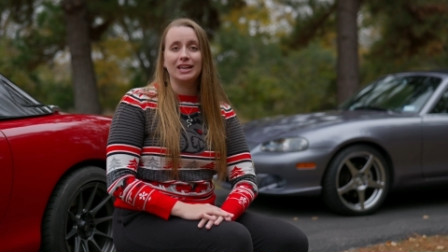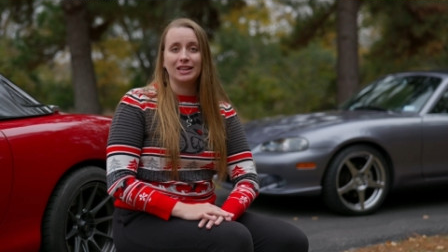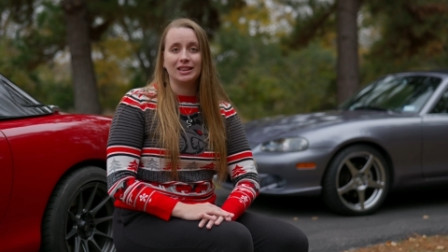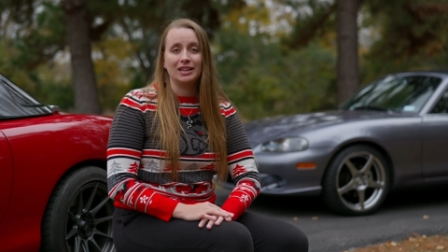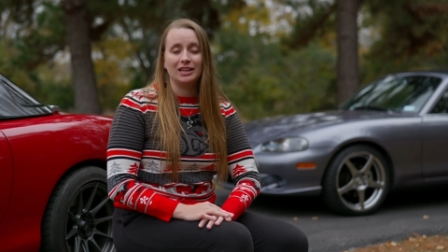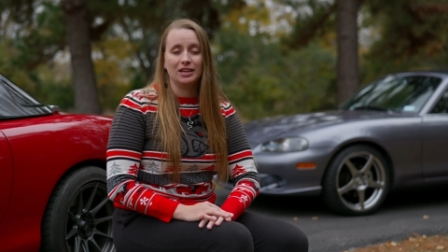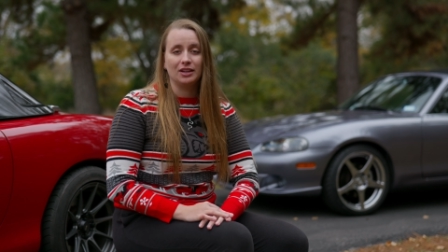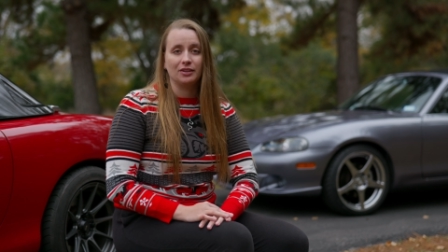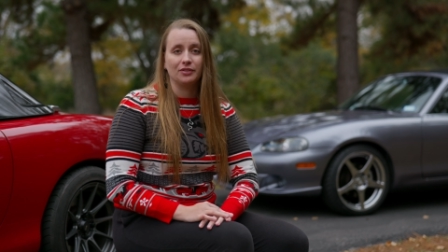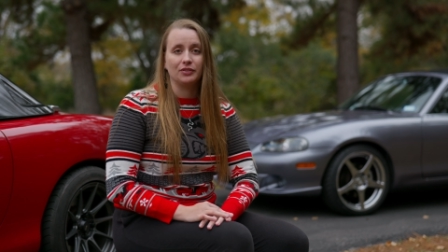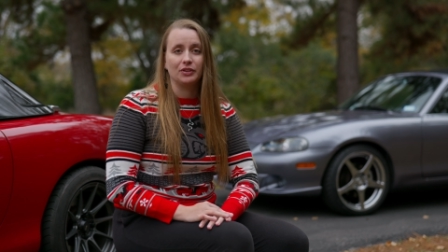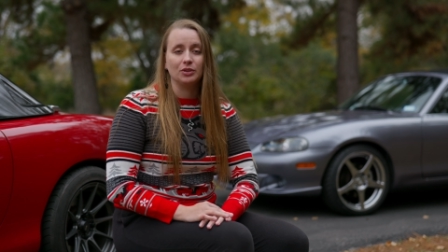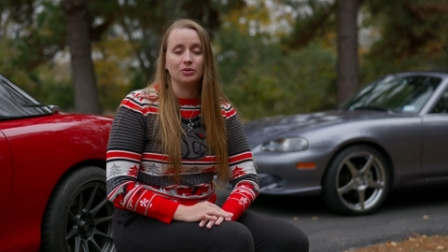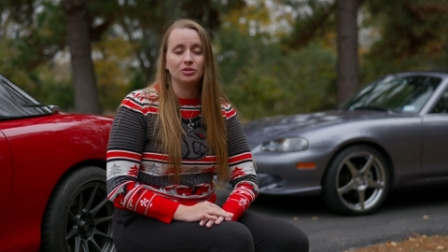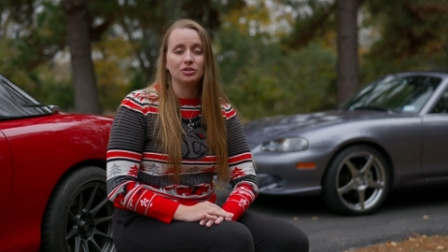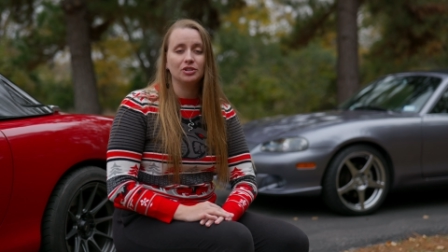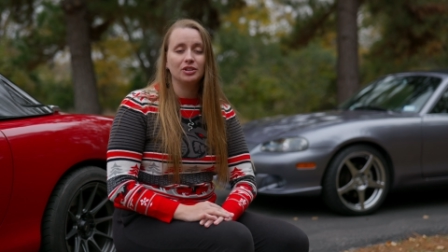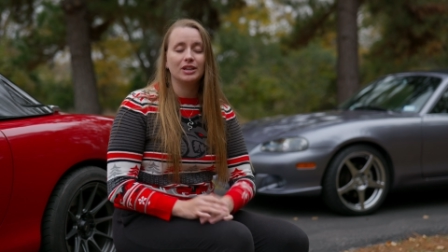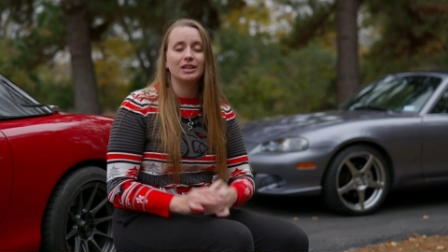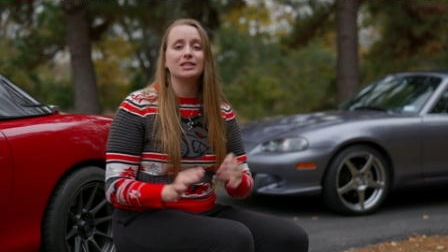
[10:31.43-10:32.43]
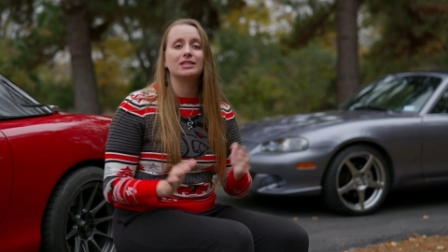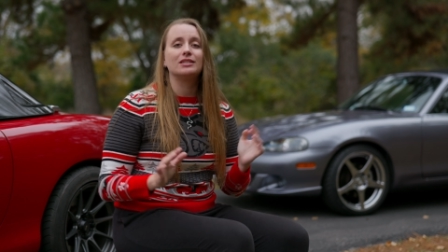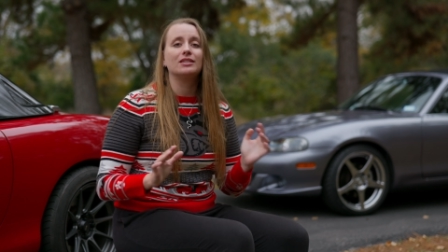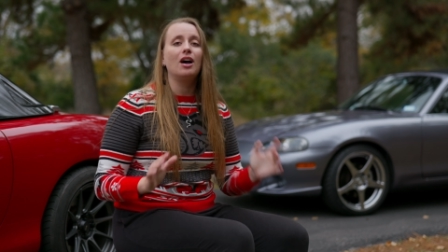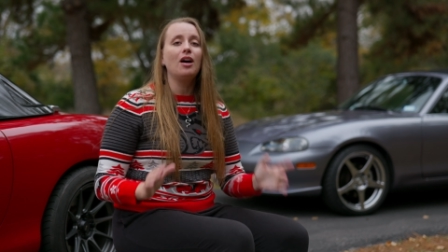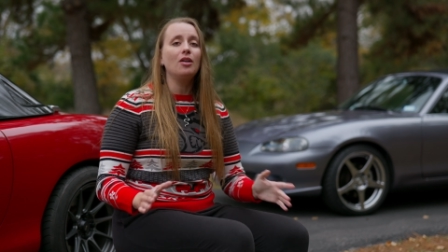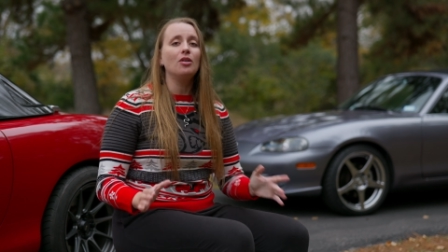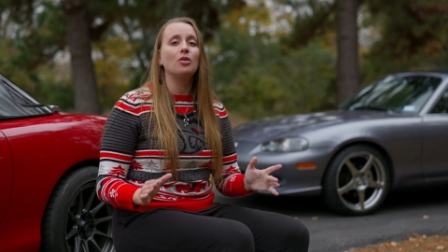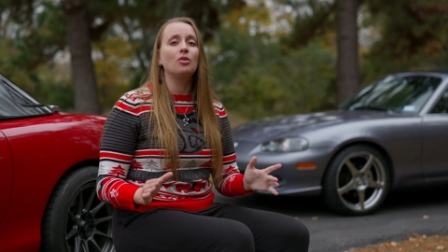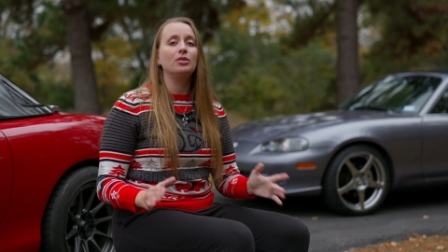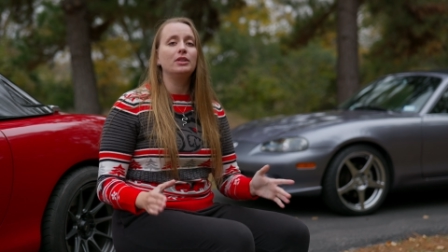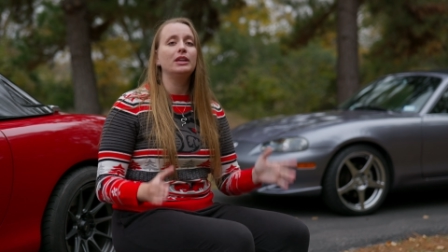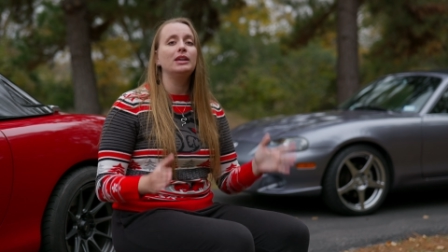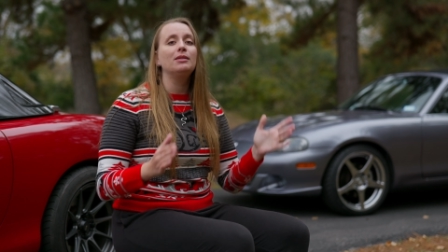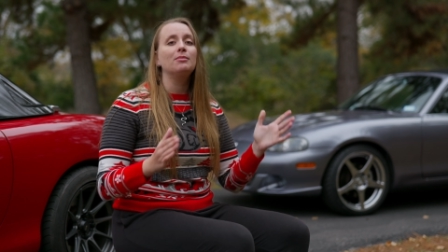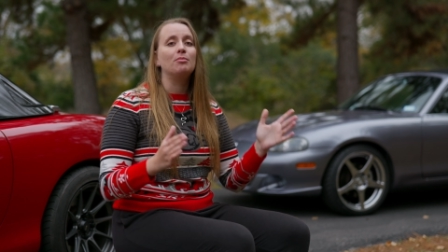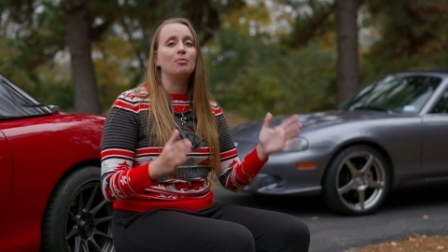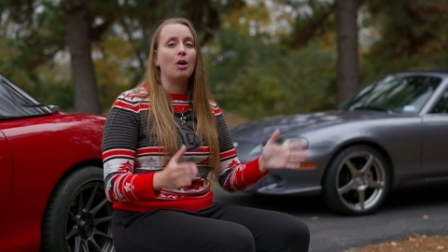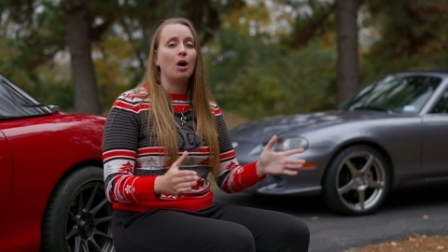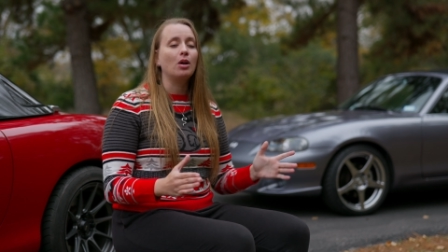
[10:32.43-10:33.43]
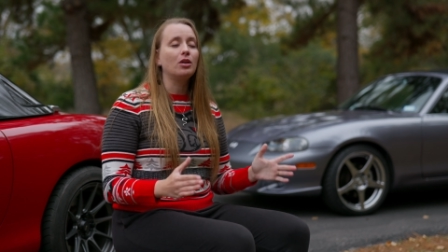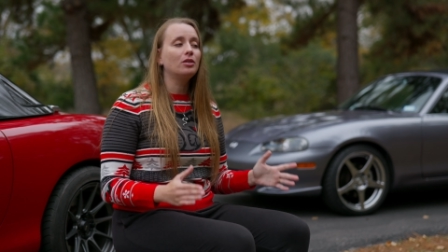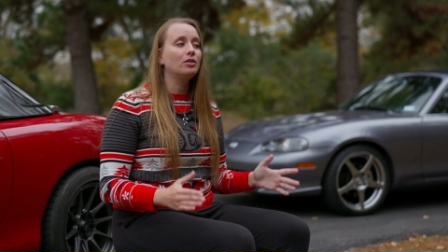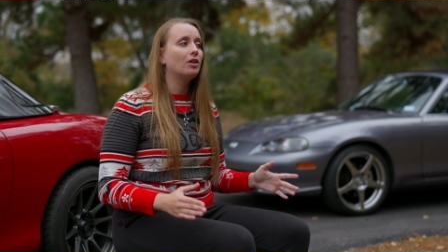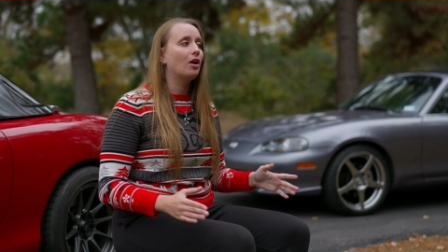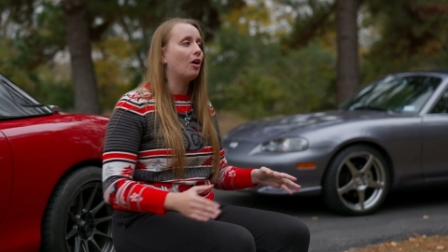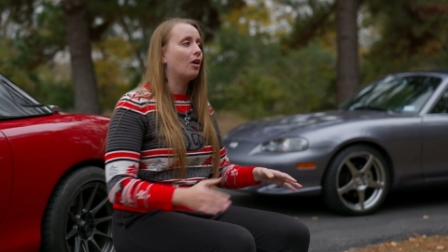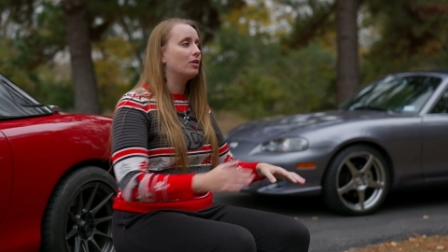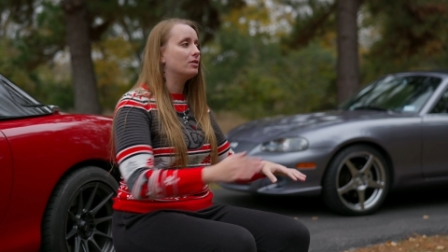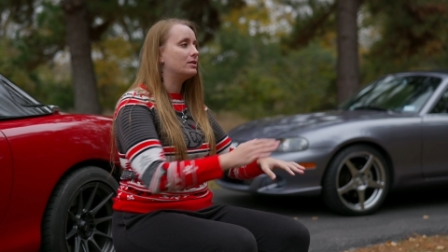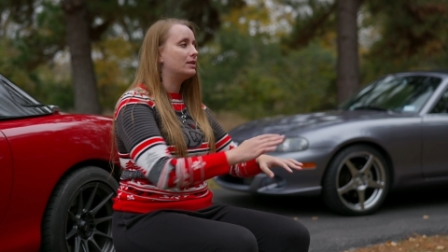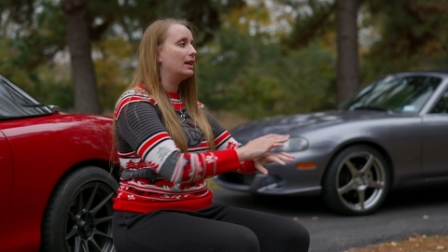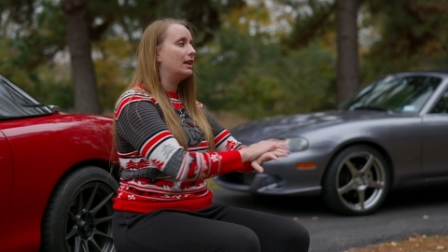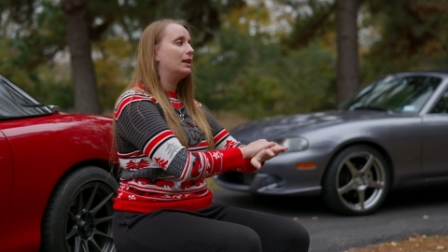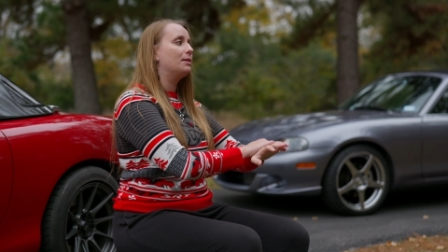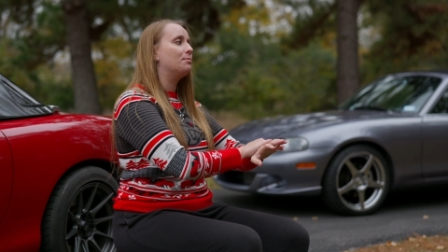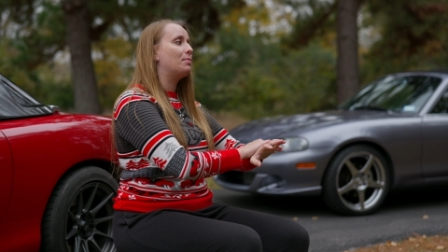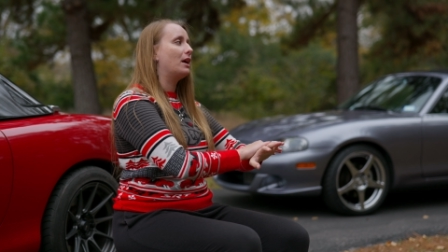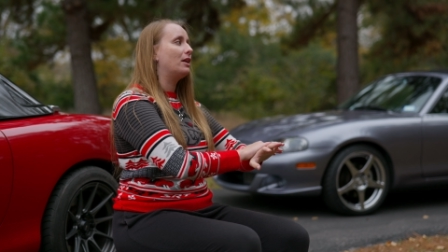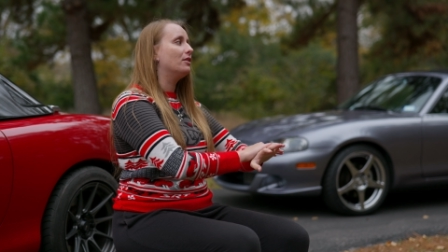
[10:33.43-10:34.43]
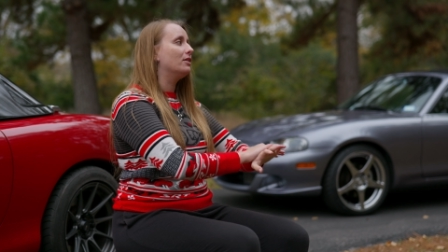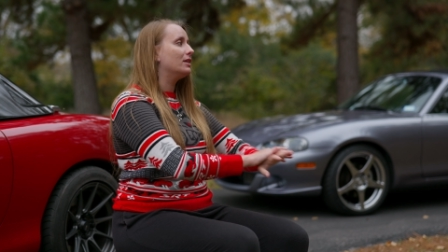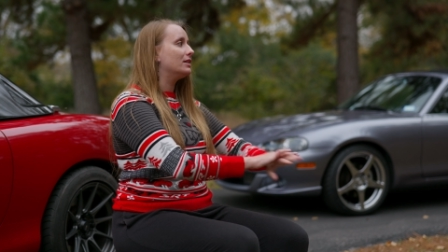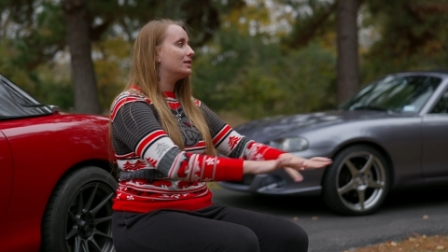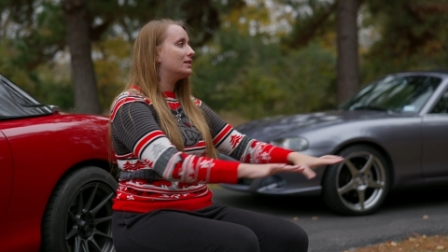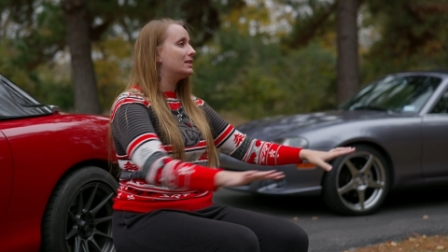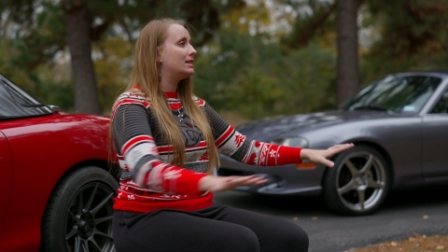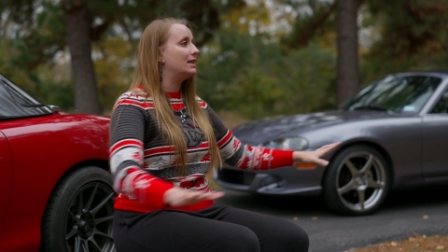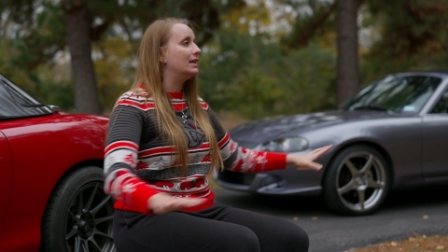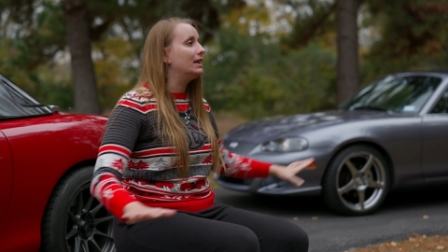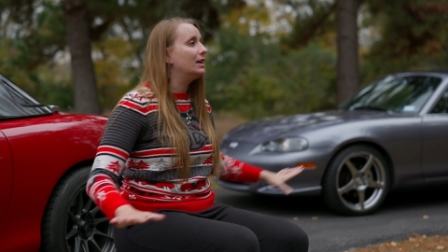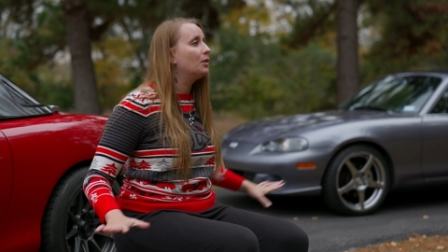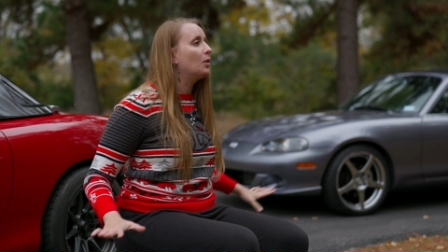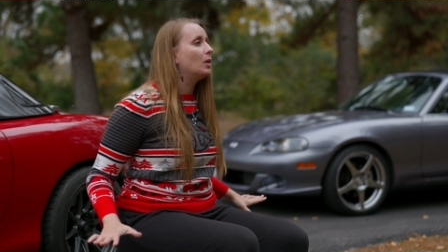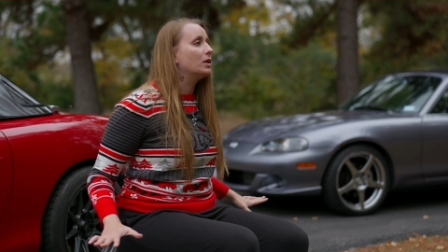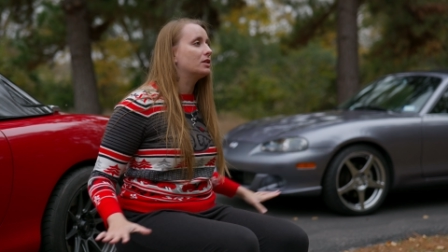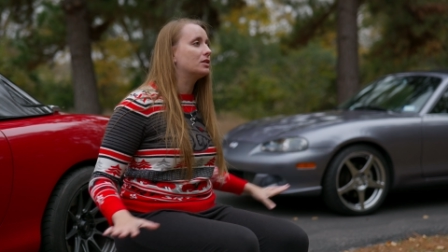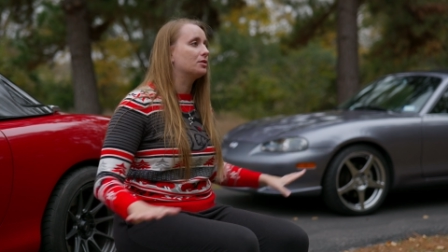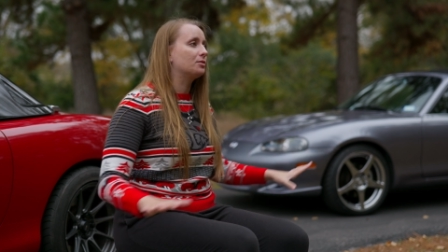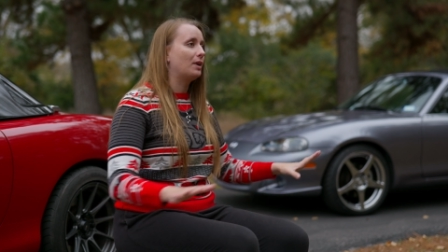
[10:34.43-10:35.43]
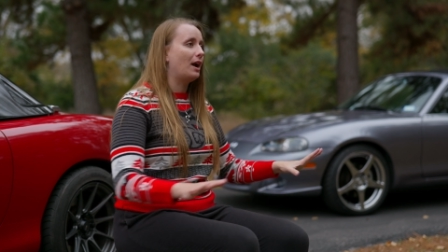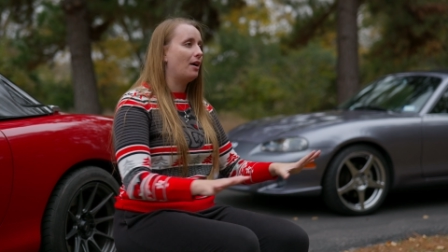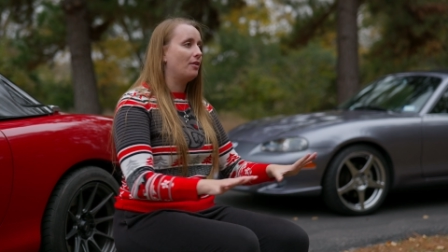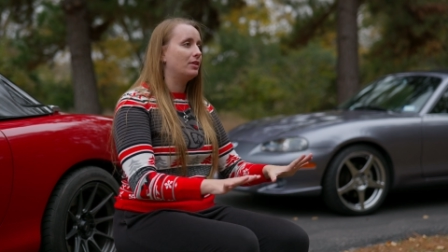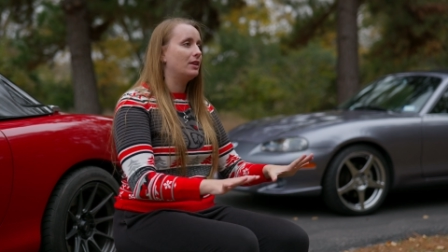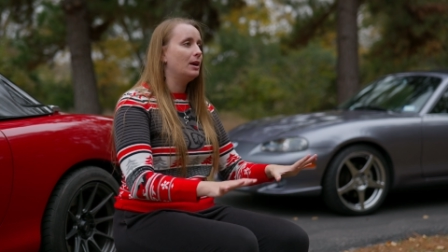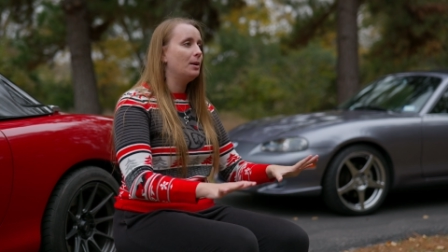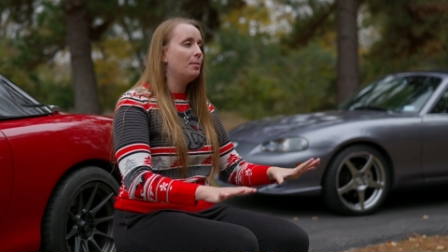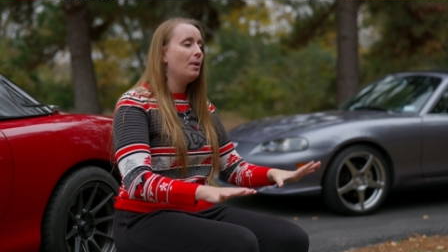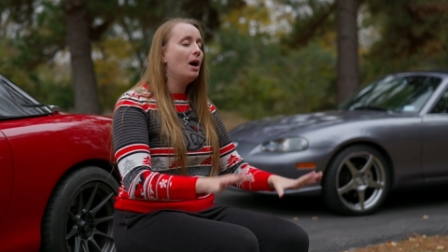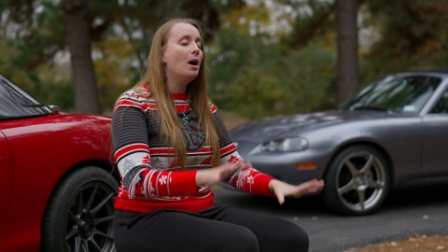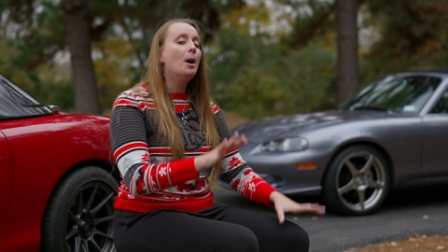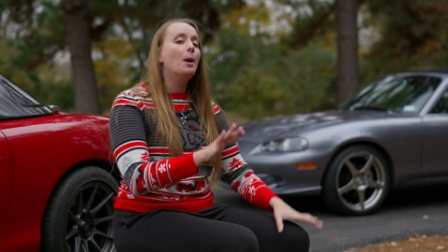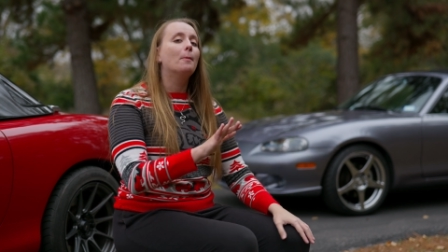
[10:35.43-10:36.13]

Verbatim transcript: in the near future is not only modern cars getting better at seeing what's around them,